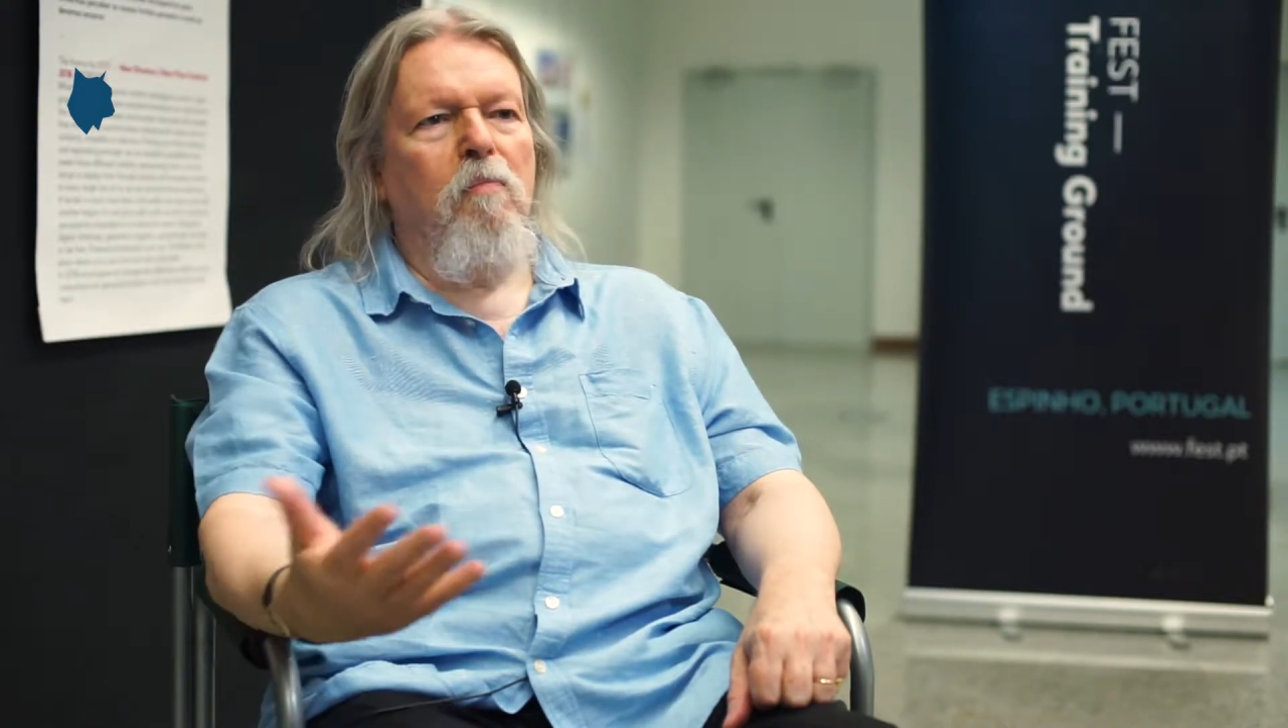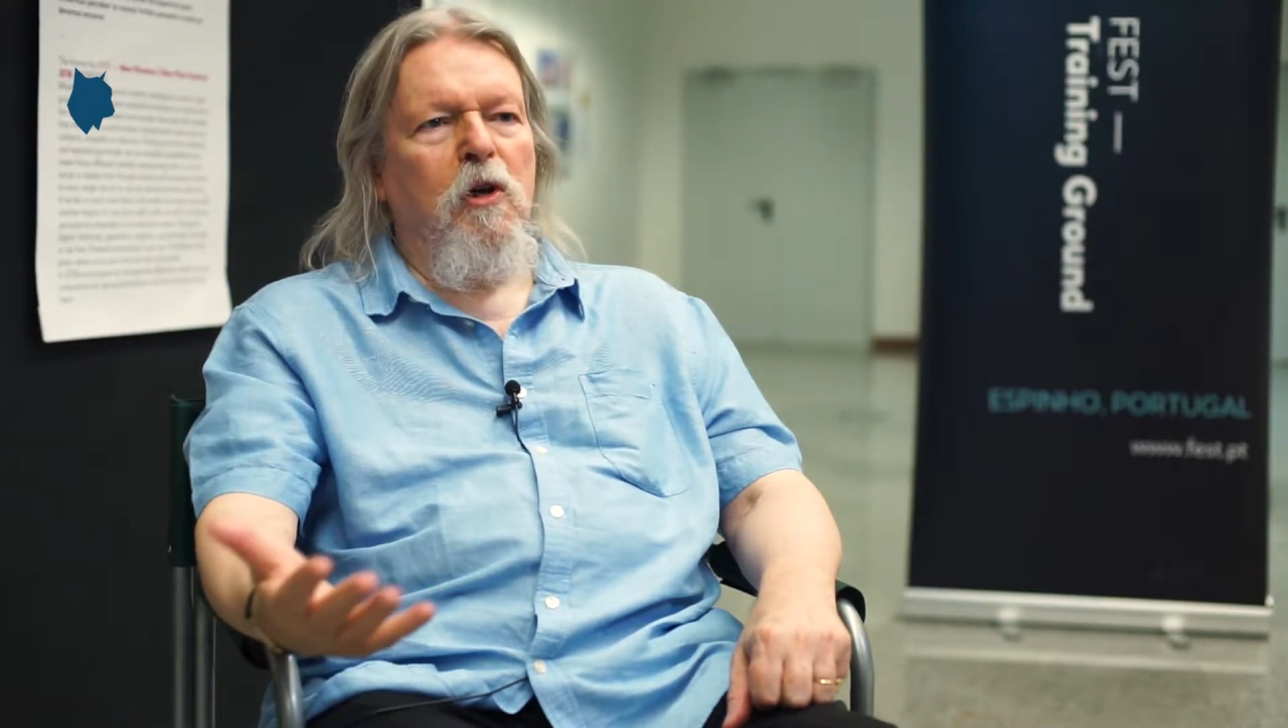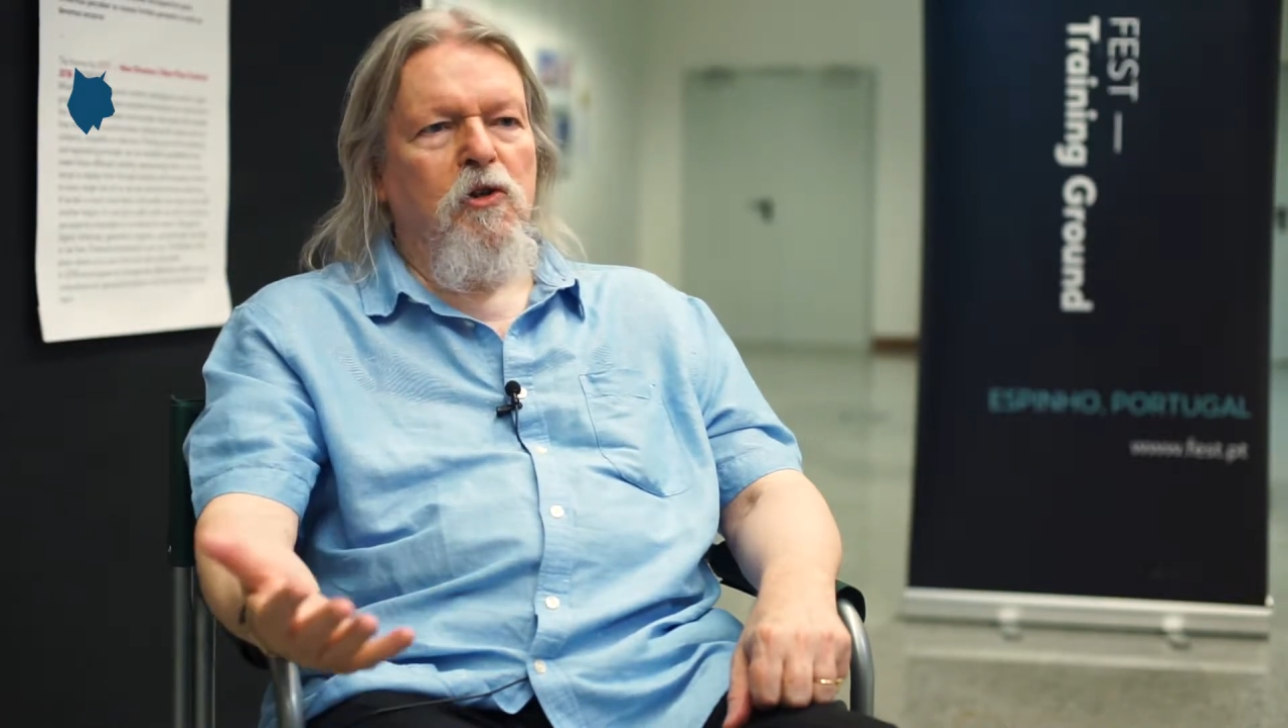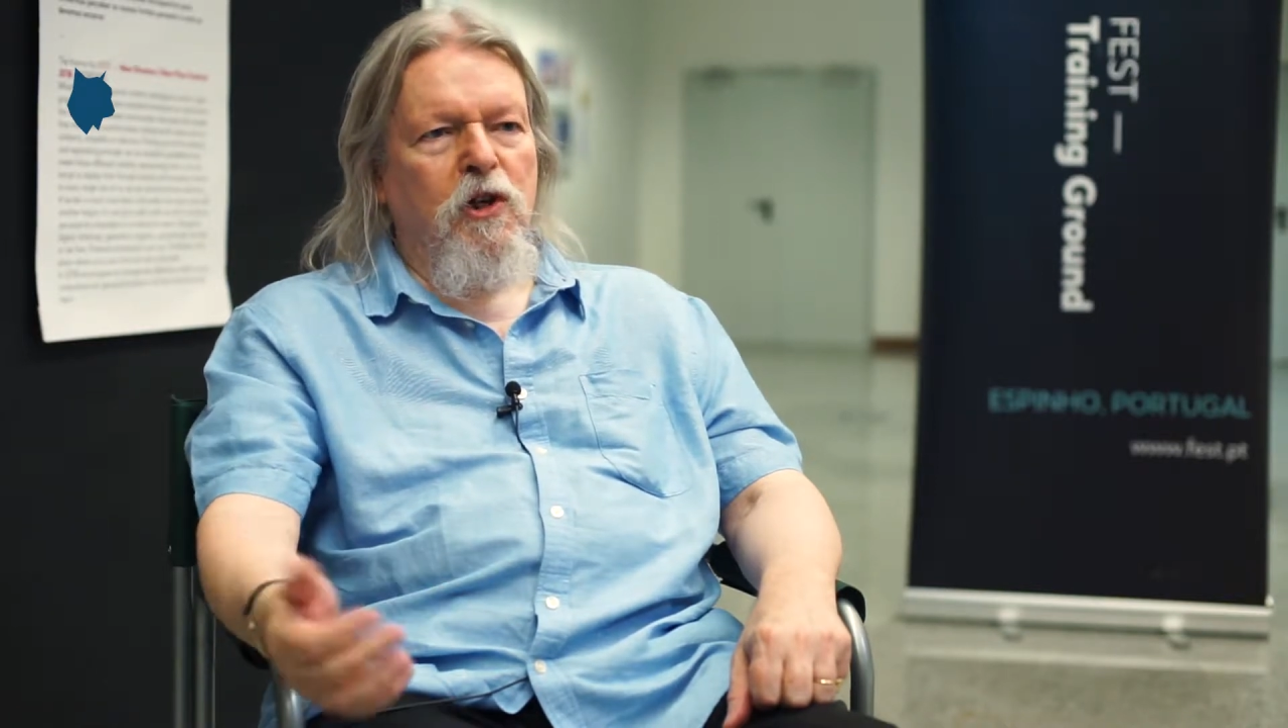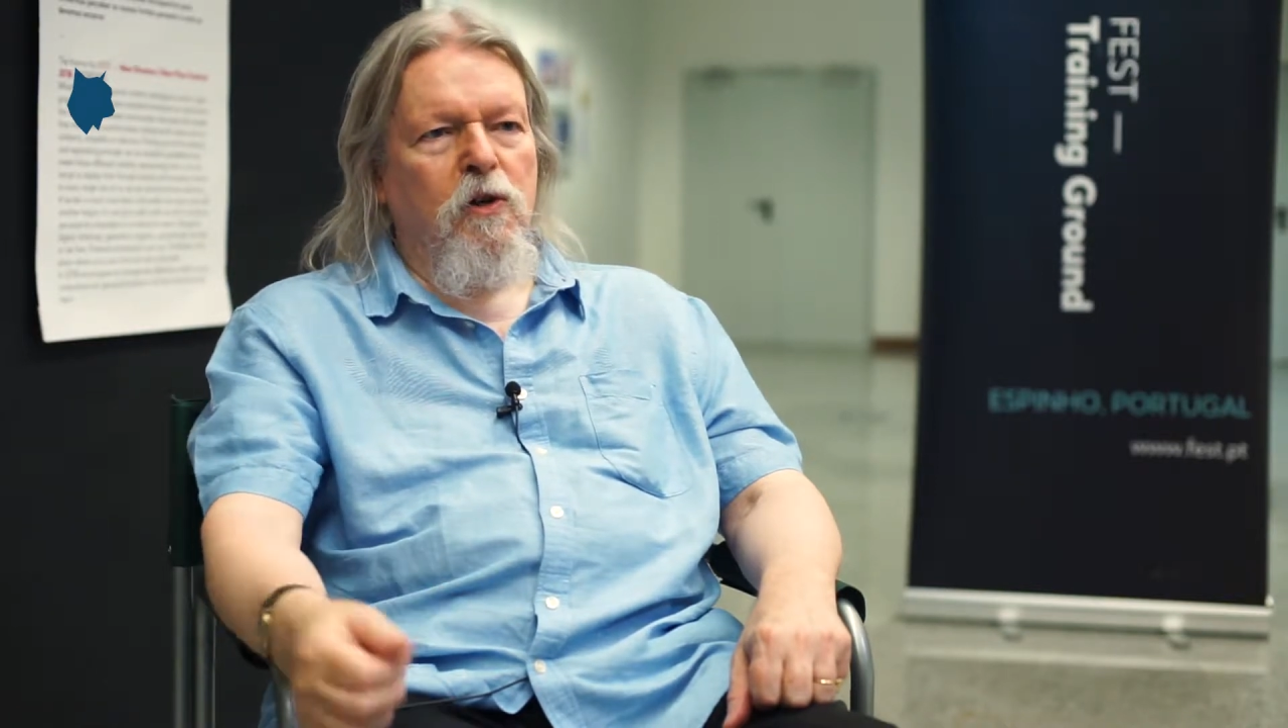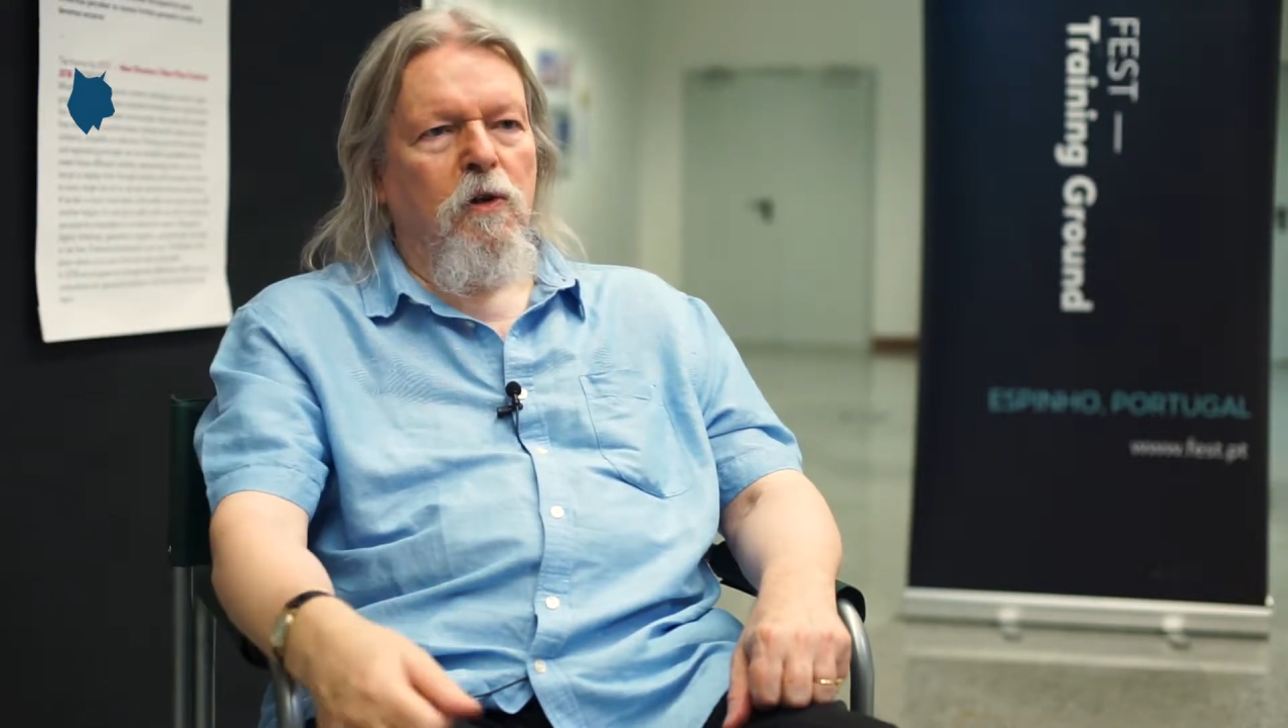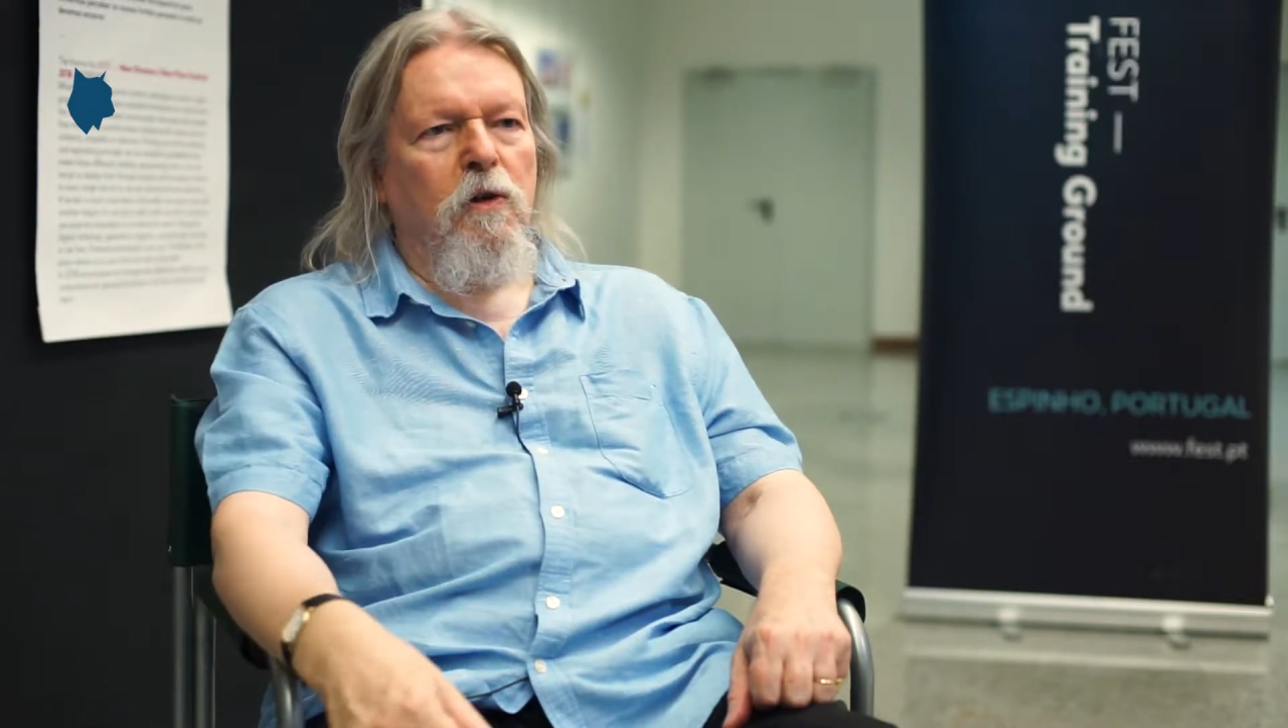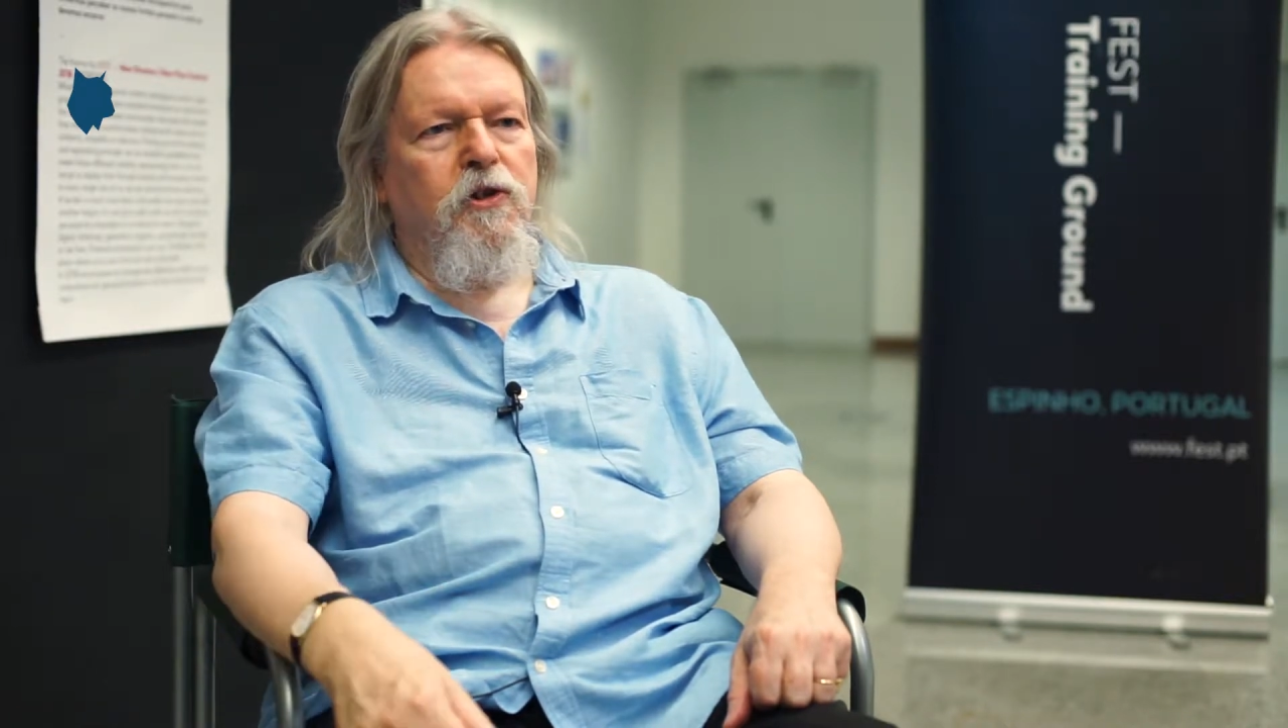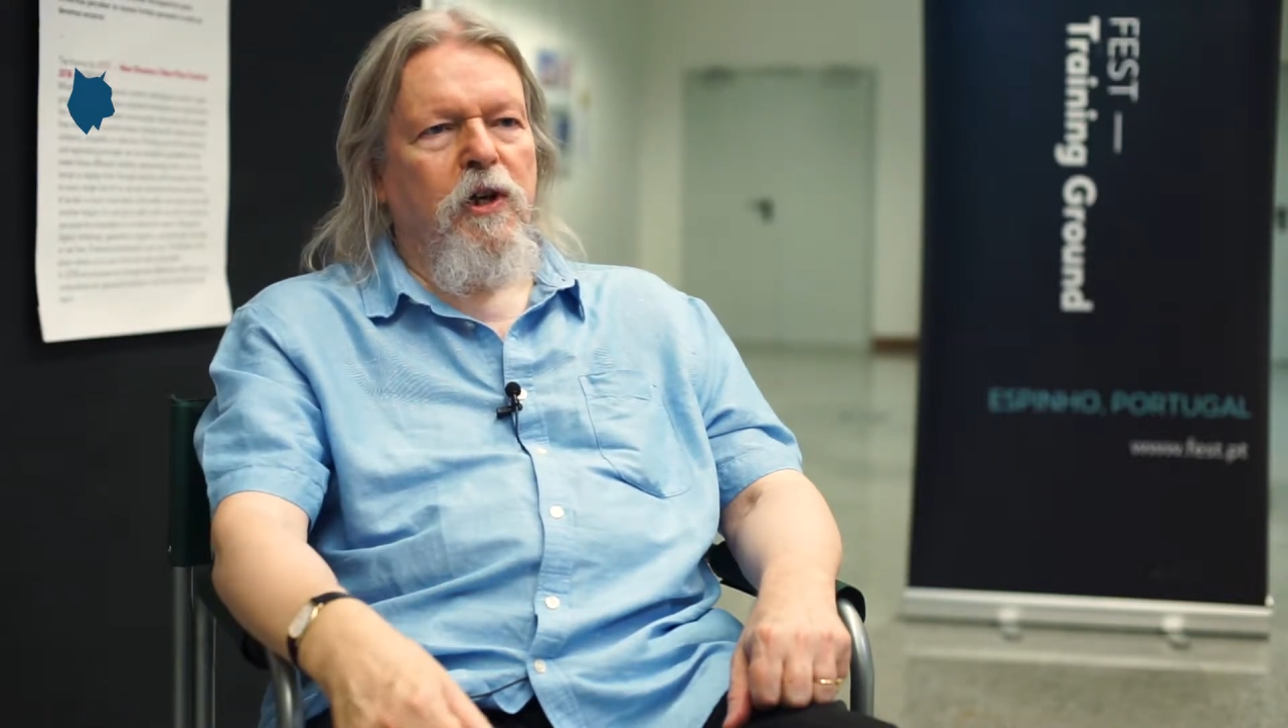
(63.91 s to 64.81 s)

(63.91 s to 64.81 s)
musicals,